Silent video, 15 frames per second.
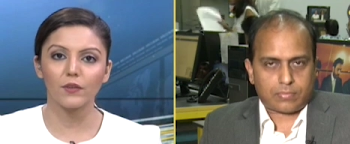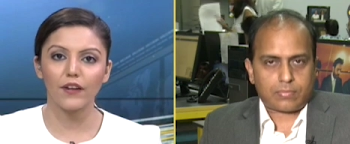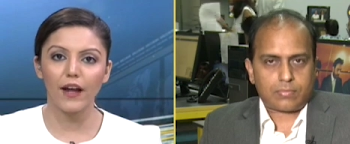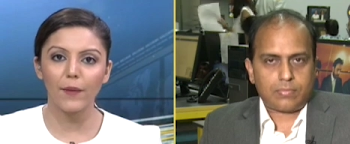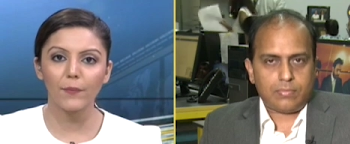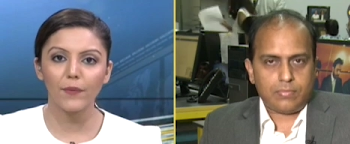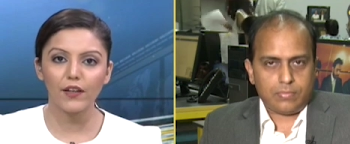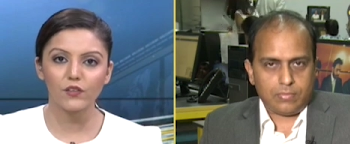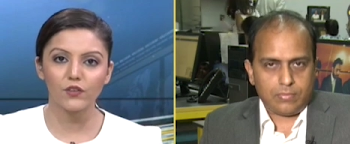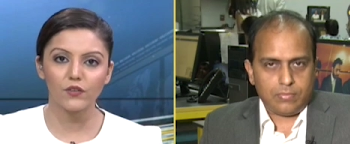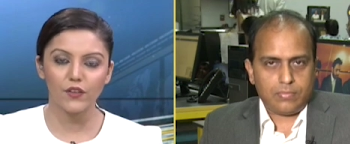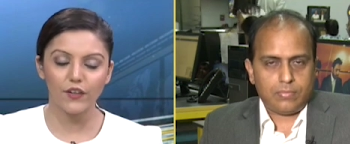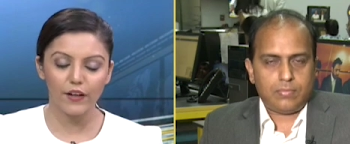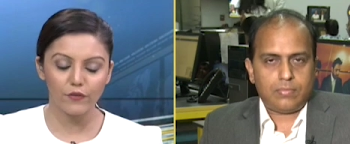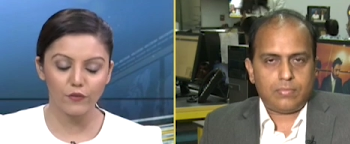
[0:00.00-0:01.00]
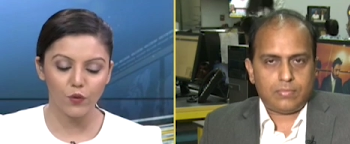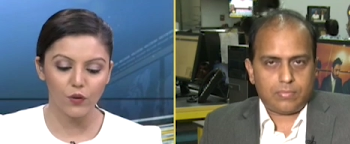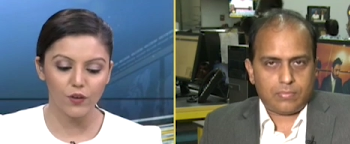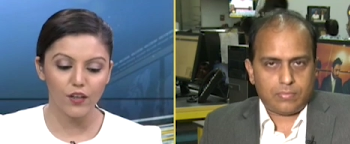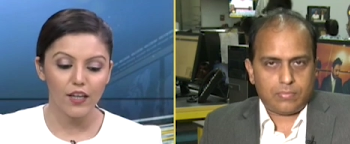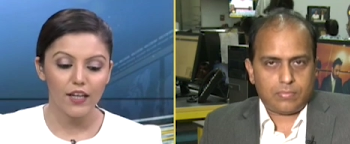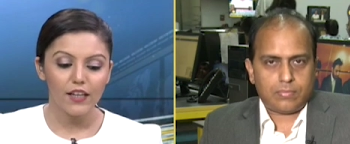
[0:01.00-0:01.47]
Speaker 1: from the ramparts of the Red
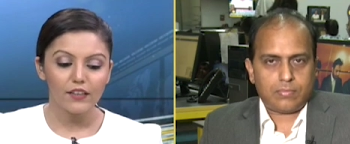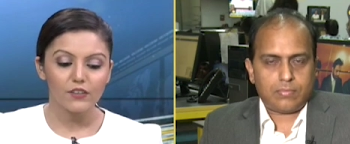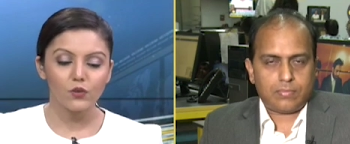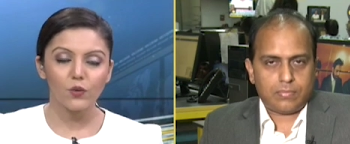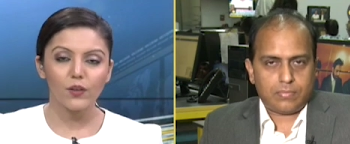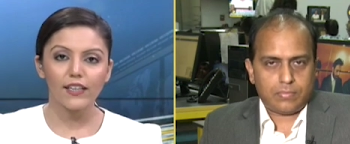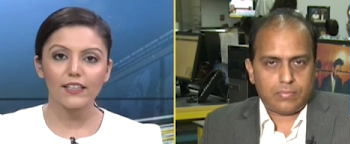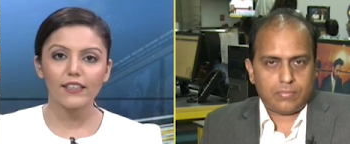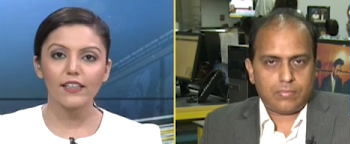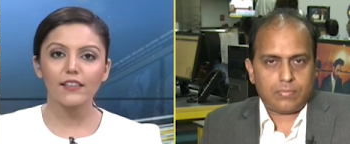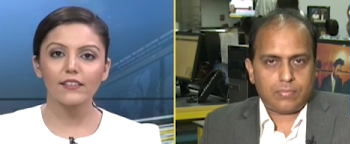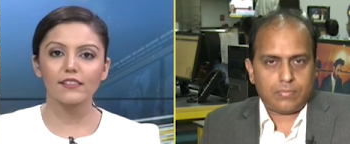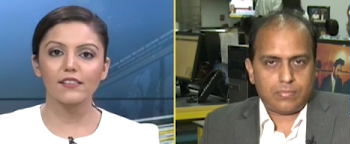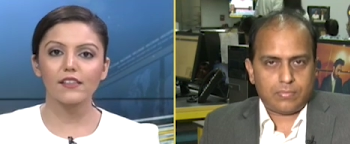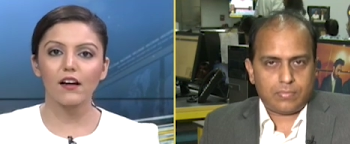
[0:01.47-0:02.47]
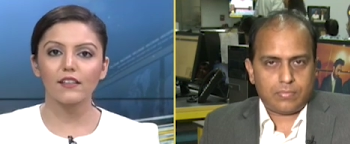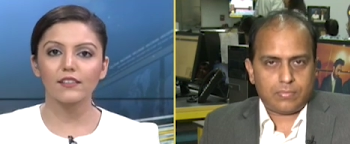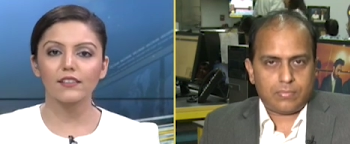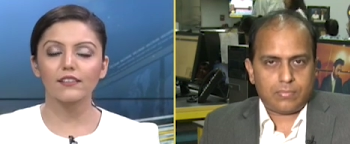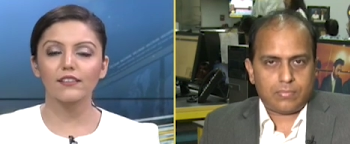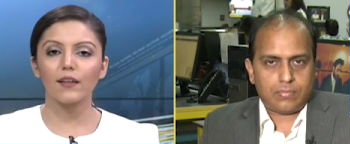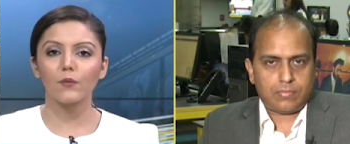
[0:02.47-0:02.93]
Fort. So India's
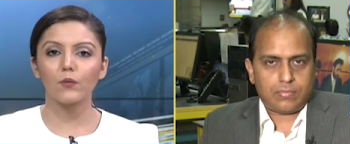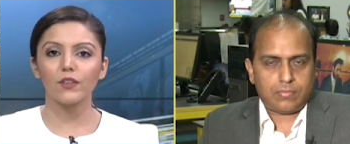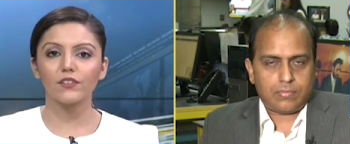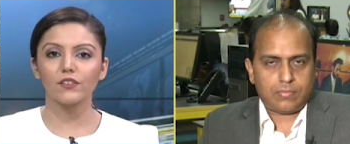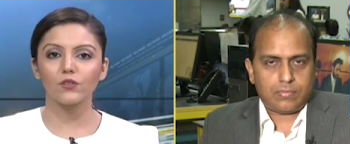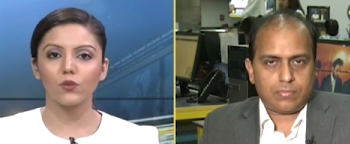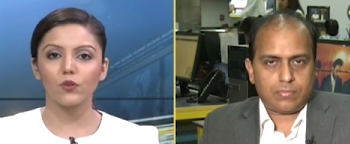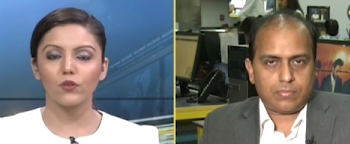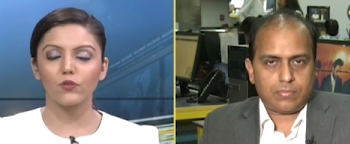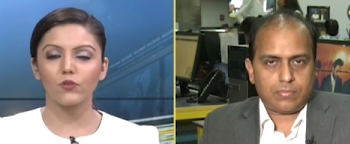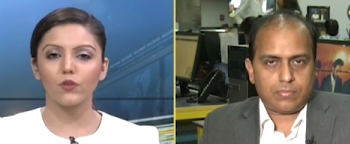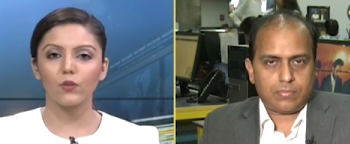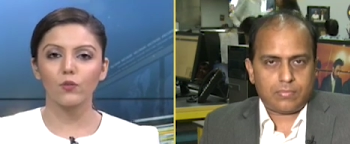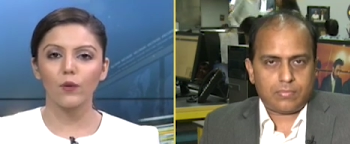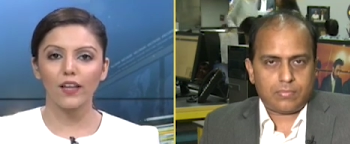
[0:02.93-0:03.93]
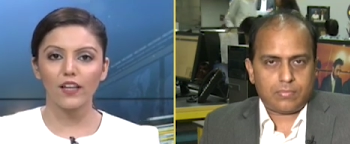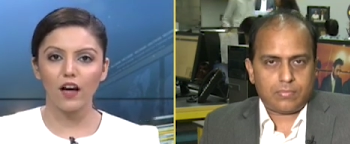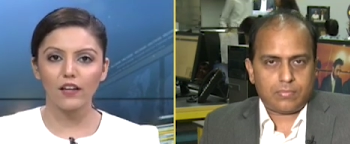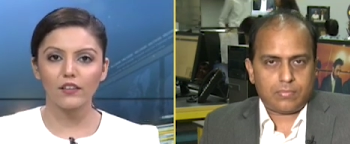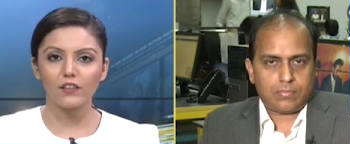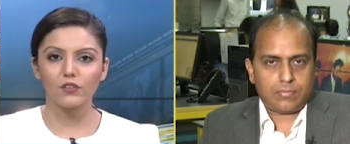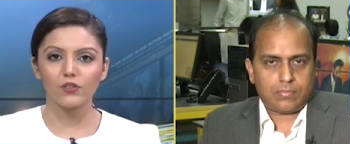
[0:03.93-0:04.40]
stance in some ways is sort of well
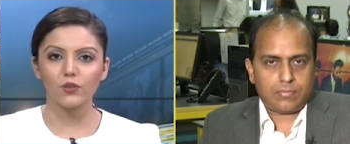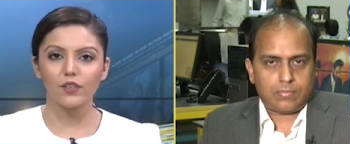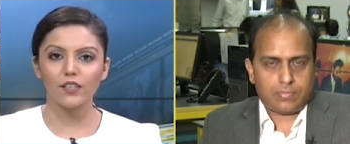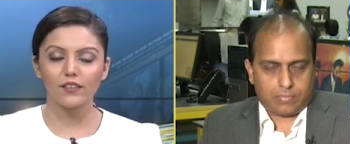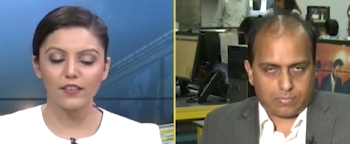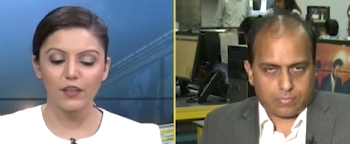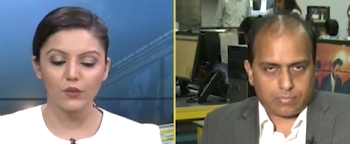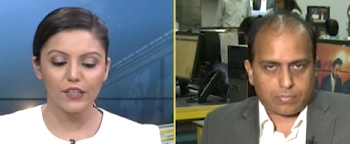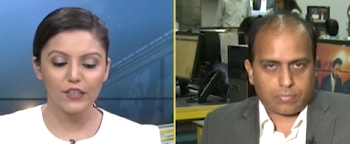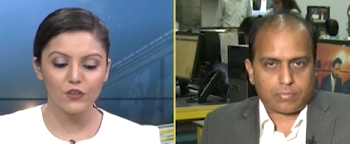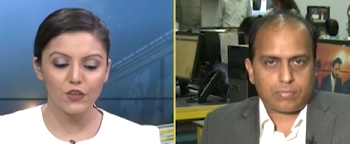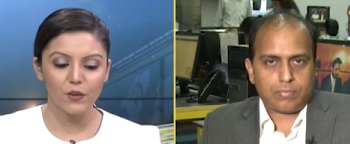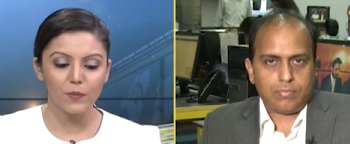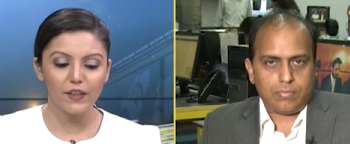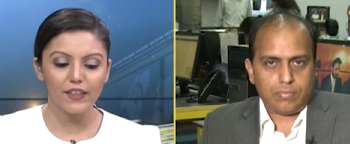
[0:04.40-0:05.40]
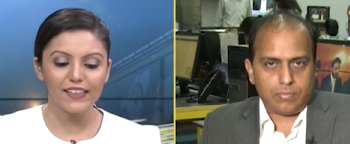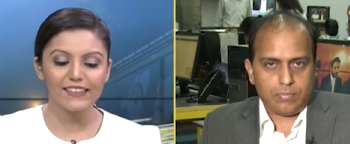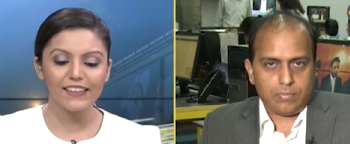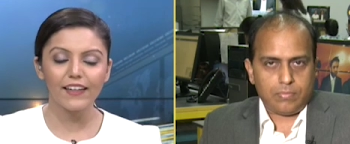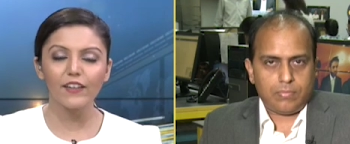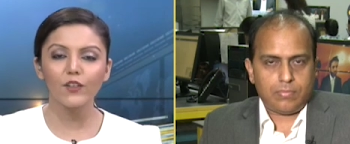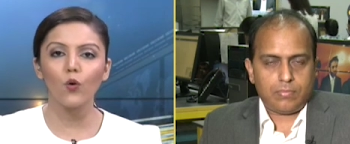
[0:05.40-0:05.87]
understood in South Asia, but is
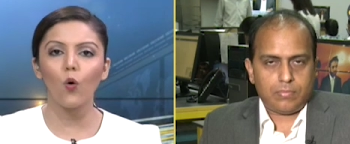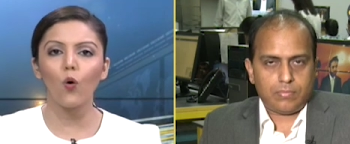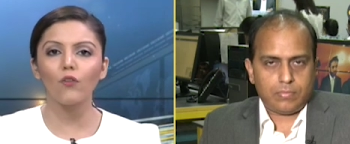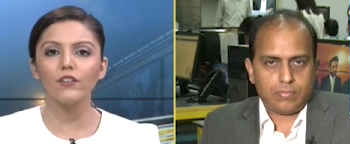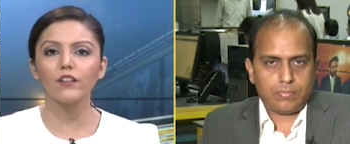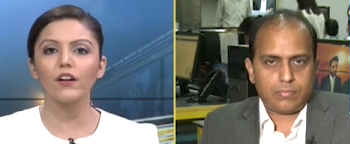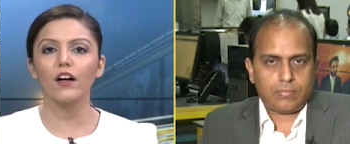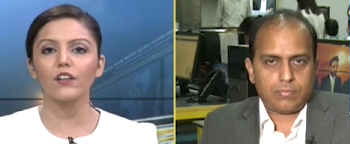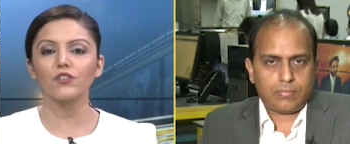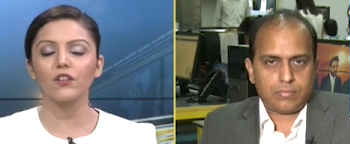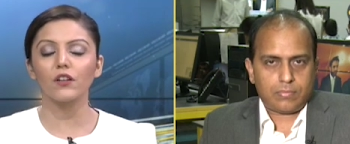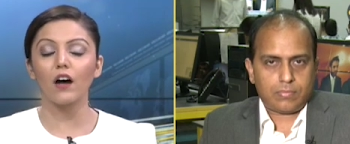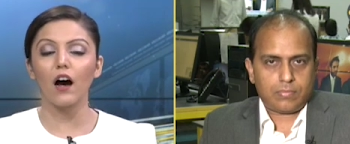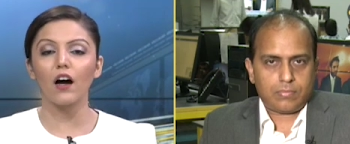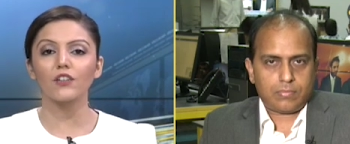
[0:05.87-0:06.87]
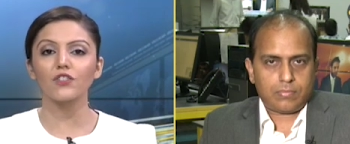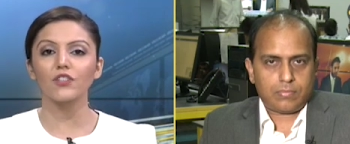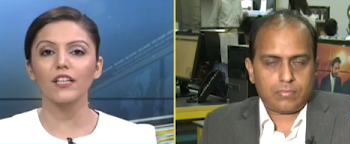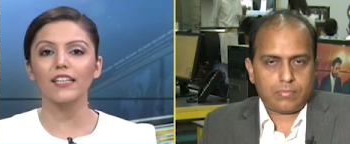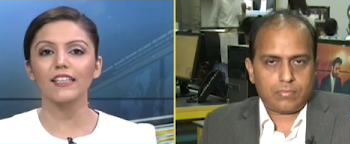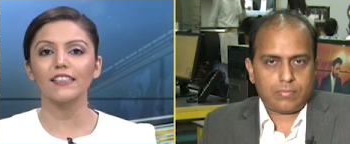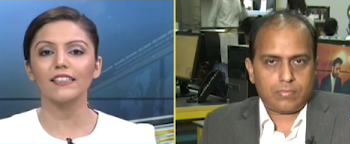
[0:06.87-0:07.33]
there an
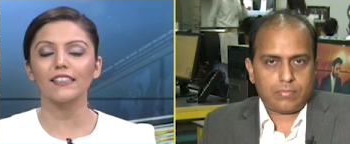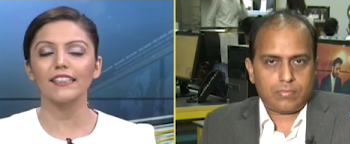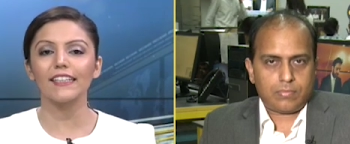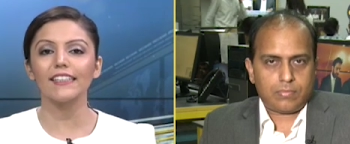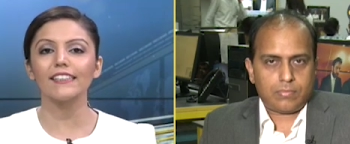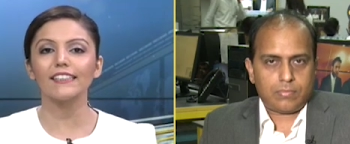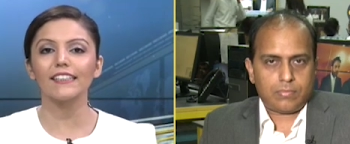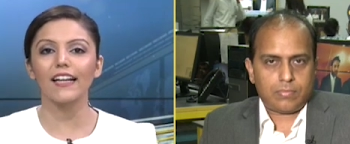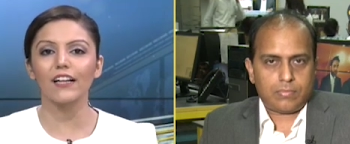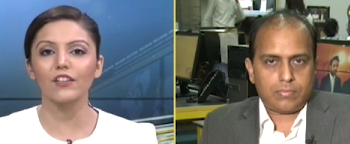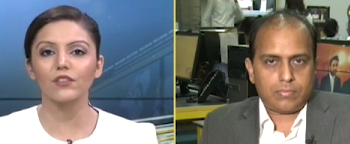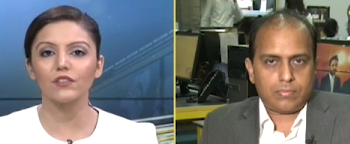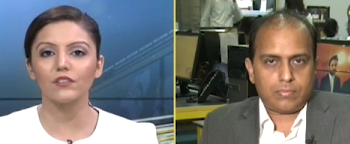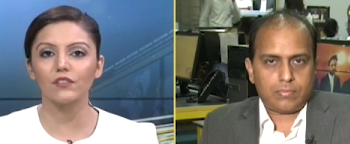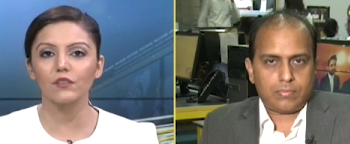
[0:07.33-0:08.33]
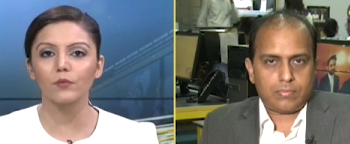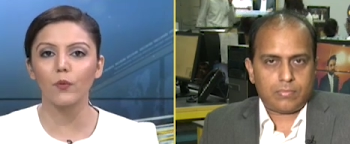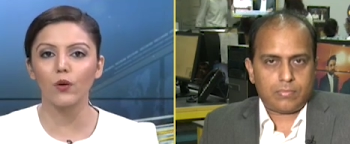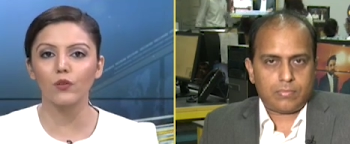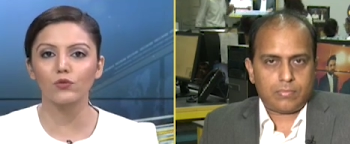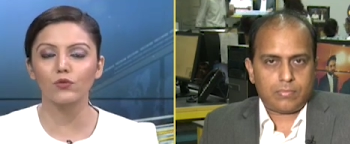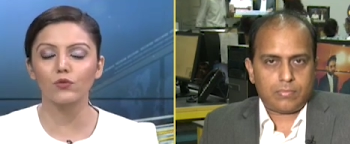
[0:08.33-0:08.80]
overarching international
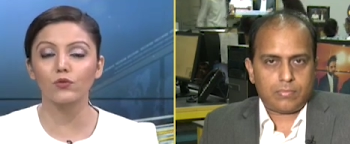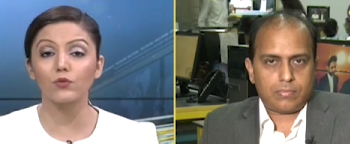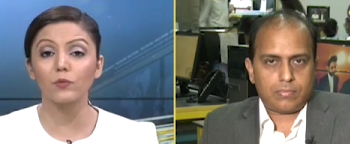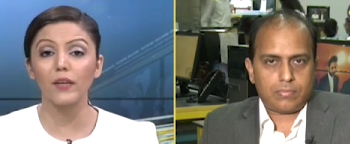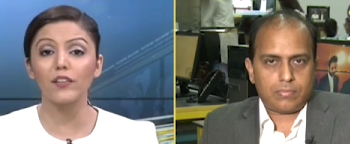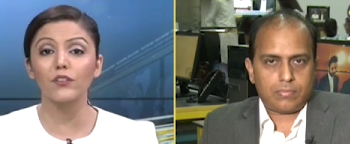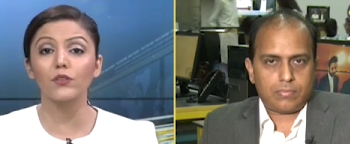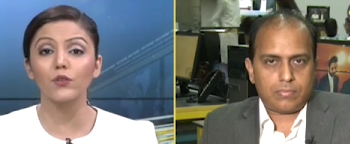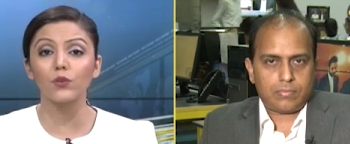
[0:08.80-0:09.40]
response, so to speak,